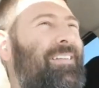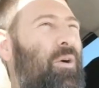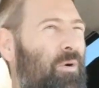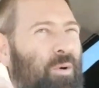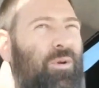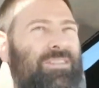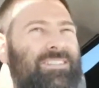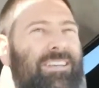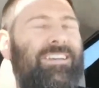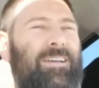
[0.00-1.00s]
Of course,
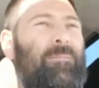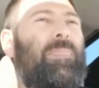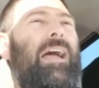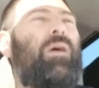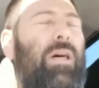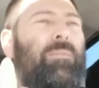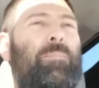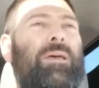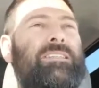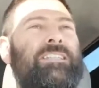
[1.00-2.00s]
I wanted
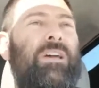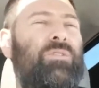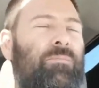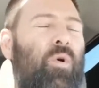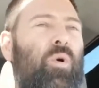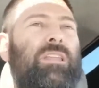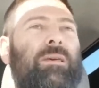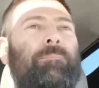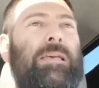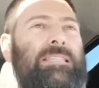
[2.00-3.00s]
business. I was more into the
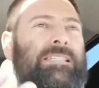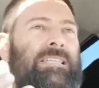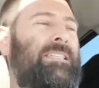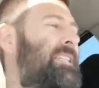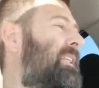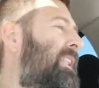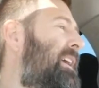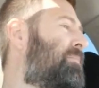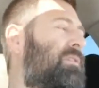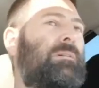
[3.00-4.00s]
business than the
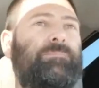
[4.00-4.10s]
labor.